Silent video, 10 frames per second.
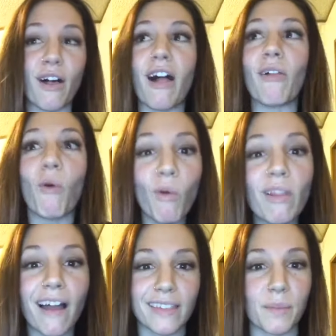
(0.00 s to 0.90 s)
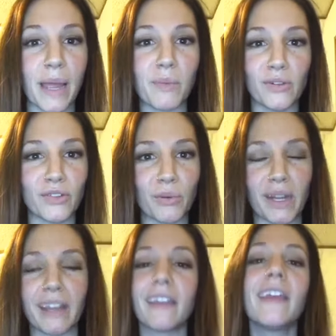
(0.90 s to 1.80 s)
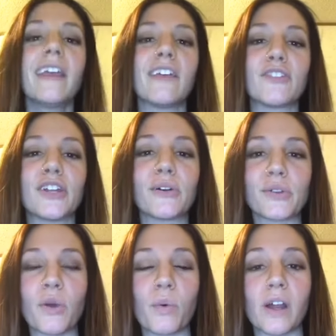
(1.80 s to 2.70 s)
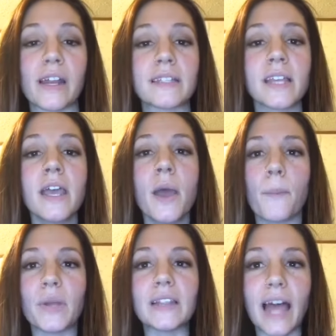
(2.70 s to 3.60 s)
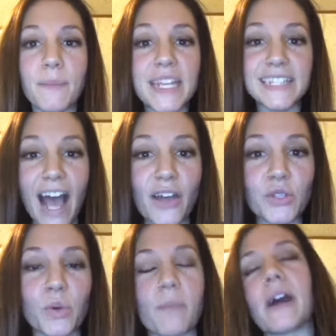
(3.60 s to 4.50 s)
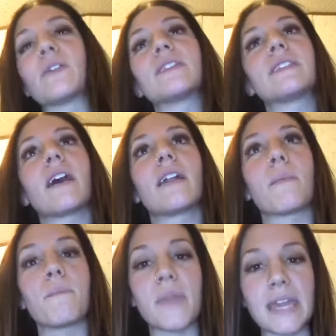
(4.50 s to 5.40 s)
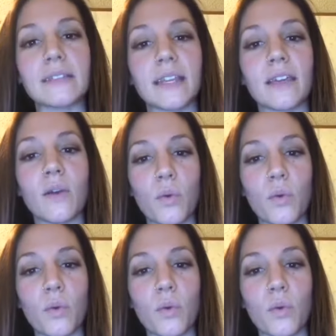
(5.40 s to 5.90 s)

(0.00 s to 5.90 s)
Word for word: a whole lot in the Bible if you read it. If you don't, no worries. But let me tell you about an amazing